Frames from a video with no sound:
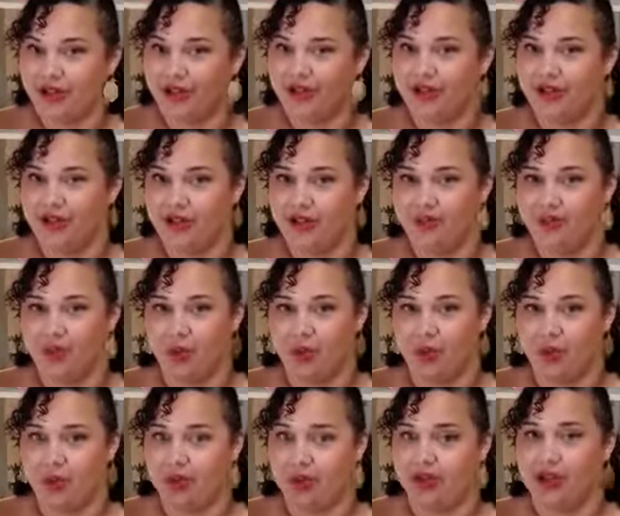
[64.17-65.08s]

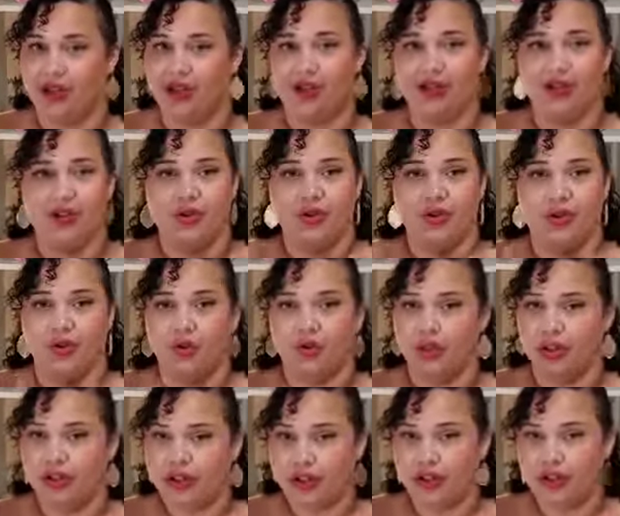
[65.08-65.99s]
straightforward. You
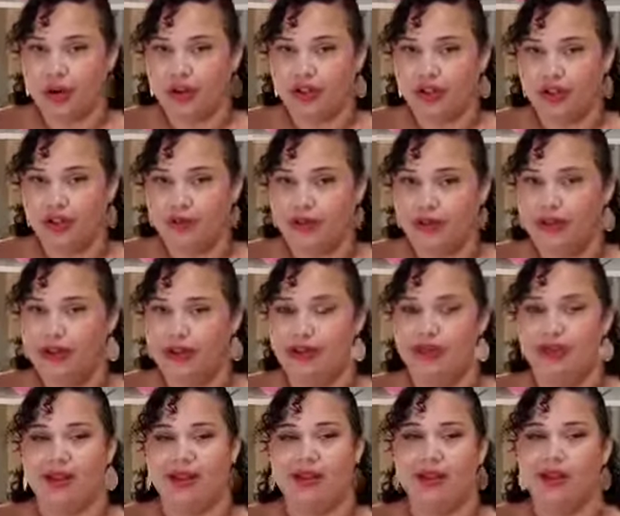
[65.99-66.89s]
look at what you're
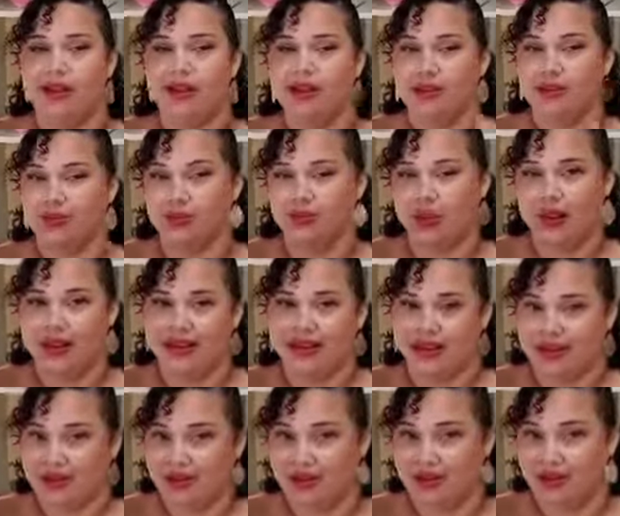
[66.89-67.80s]
making, you write
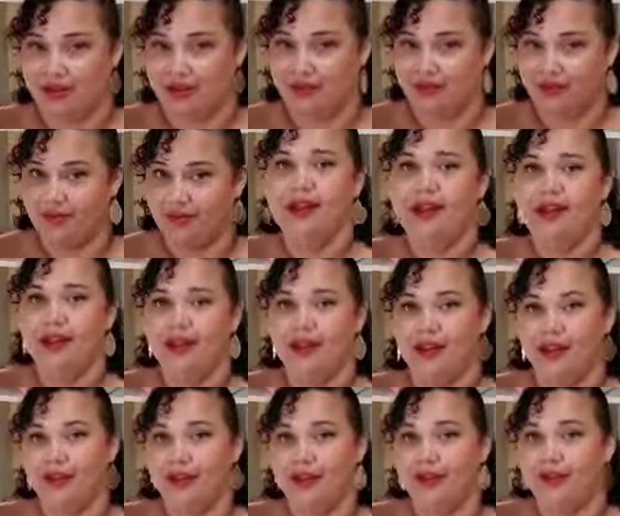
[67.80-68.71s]
it down.
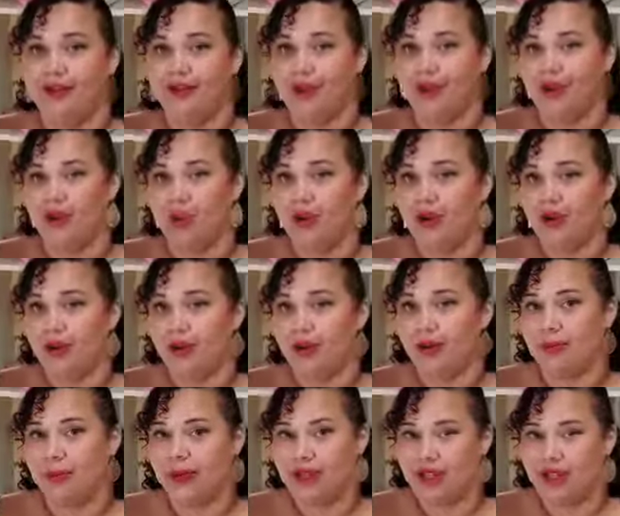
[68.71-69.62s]
If your
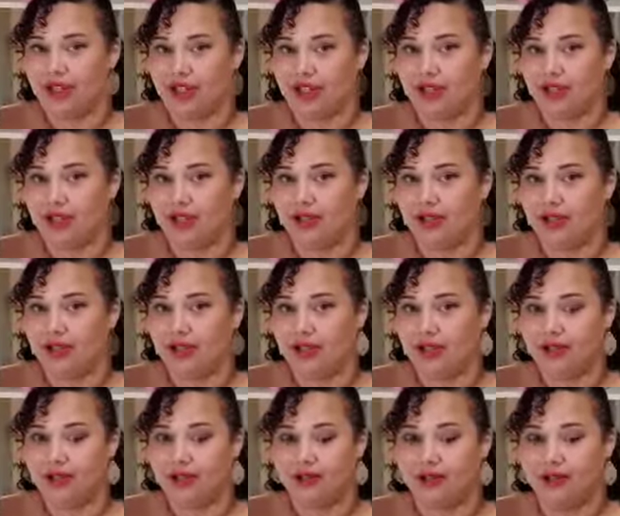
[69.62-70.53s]
paycheck
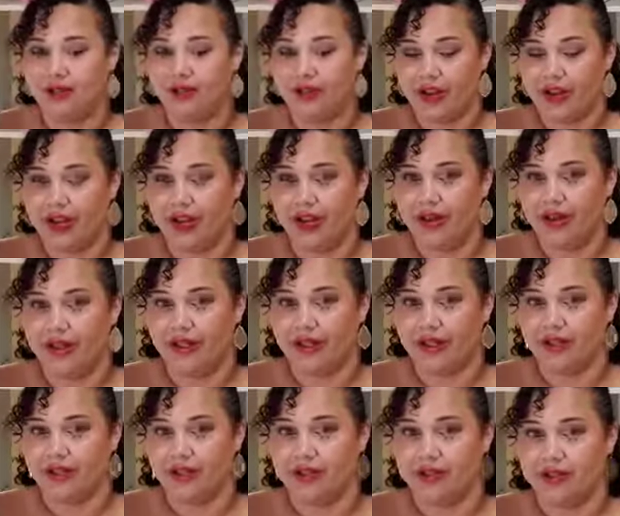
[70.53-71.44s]

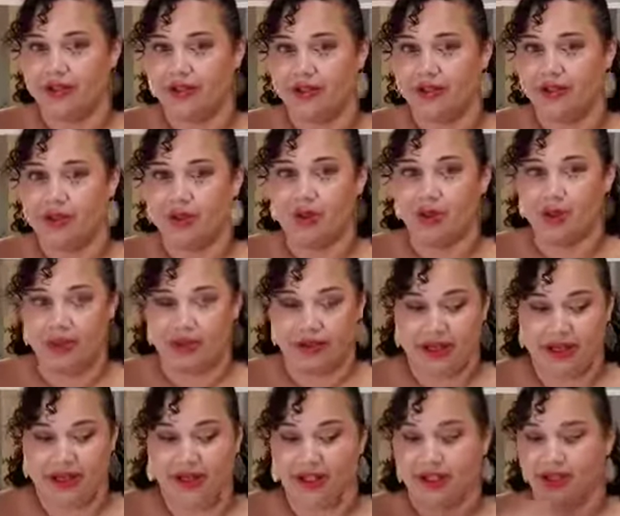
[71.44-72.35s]
varies between
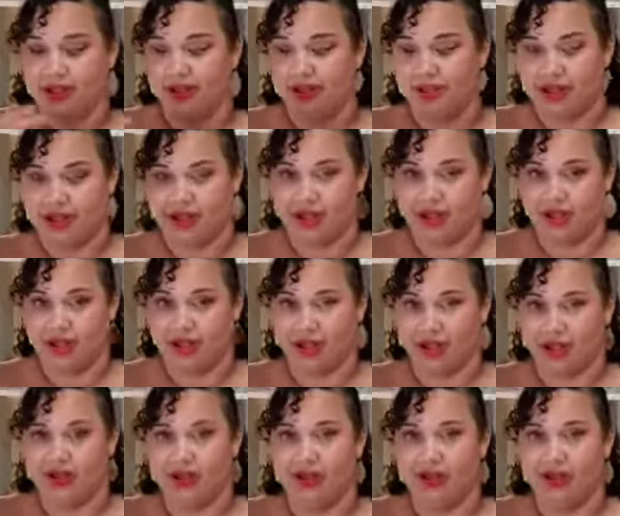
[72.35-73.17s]
paycheck to paycheck,